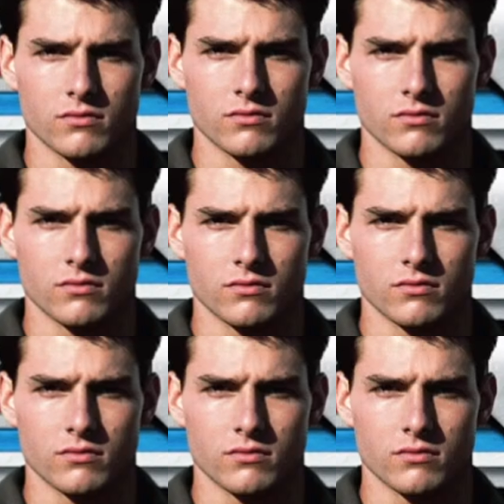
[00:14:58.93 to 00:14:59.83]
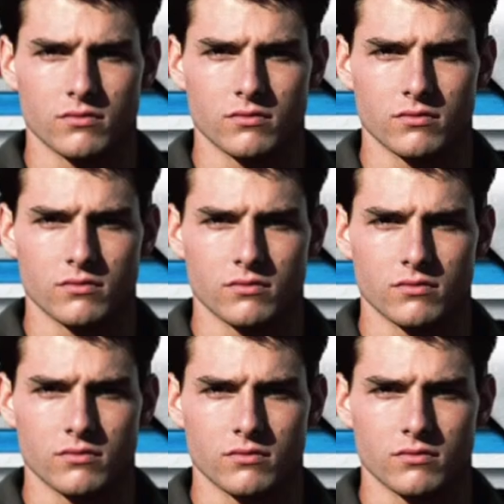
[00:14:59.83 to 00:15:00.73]

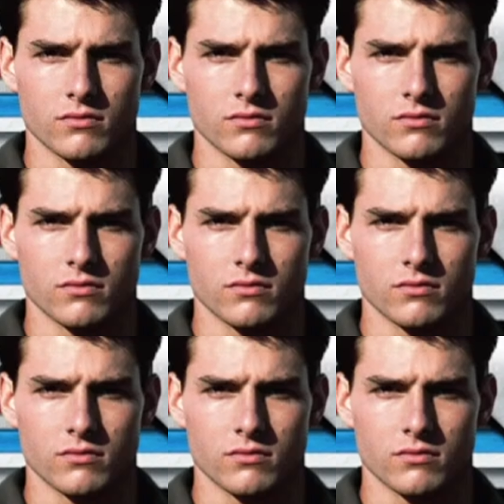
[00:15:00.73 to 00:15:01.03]
[no speech]